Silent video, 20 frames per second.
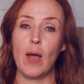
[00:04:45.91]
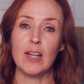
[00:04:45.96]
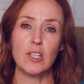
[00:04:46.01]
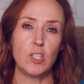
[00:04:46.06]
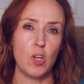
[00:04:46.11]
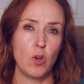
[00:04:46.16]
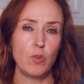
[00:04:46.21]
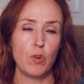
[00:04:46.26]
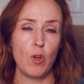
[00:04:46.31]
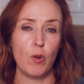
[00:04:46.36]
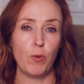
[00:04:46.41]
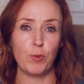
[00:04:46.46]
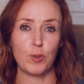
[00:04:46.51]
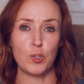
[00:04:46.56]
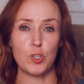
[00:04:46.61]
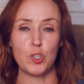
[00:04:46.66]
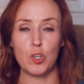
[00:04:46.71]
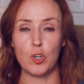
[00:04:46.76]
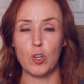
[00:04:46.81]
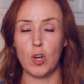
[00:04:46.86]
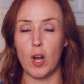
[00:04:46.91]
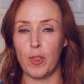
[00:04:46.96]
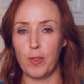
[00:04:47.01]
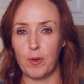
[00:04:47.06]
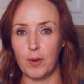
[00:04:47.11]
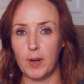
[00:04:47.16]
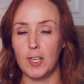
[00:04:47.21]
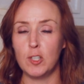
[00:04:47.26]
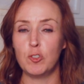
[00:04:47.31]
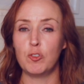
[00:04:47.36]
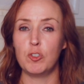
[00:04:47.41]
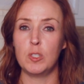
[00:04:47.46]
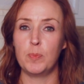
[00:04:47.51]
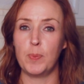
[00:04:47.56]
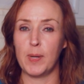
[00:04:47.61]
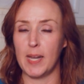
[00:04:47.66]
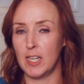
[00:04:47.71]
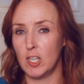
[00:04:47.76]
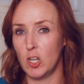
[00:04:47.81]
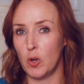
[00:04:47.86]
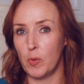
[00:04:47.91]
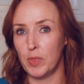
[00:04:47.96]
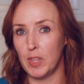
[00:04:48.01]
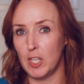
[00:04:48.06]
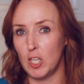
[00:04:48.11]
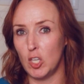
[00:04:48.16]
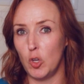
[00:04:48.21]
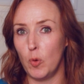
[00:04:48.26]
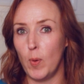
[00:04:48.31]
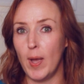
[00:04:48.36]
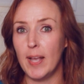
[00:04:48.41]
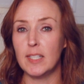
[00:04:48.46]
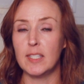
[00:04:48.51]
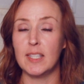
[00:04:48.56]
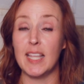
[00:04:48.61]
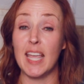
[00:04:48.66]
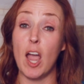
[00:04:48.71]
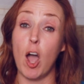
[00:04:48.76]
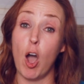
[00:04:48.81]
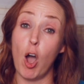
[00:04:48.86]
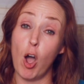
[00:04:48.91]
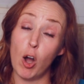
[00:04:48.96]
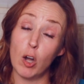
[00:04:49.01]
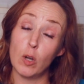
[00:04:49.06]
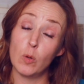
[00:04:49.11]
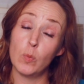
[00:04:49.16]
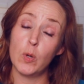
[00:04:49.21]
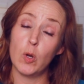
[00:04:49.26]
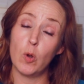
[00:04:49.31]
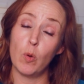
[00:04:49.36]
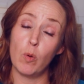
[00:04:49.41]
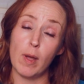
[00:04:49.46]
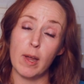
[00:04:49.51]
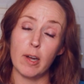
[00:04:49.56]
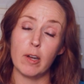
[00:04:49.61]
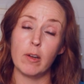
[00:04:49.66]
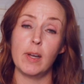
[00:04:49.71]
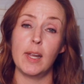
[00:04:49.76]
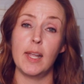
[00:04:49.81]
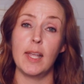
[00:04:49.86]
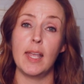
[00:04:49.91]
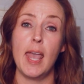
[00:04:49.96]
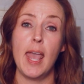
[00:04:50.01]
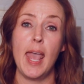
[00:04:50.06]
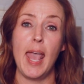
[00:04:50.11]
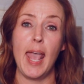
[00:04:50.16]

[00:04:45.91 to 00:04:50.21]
I don't know for sure other countries, but I know in the US, they are requiring